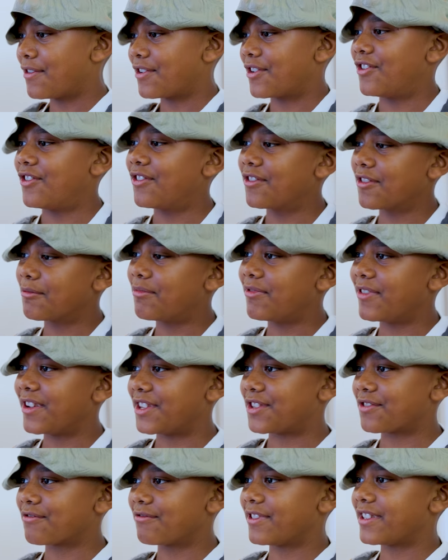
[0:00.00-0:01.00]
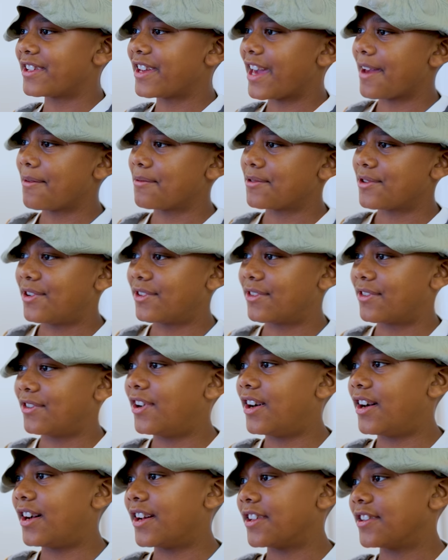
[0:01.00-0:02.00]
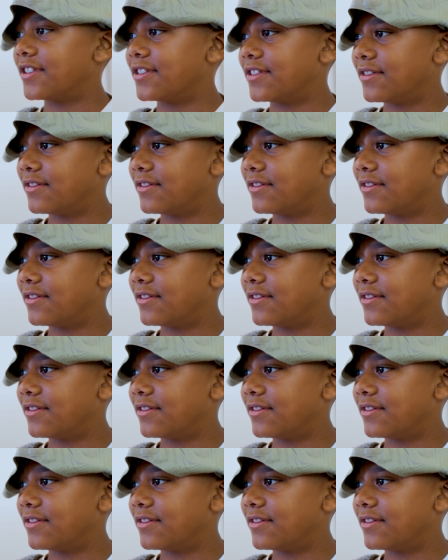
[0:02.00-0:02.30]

went home to play Squid Games online.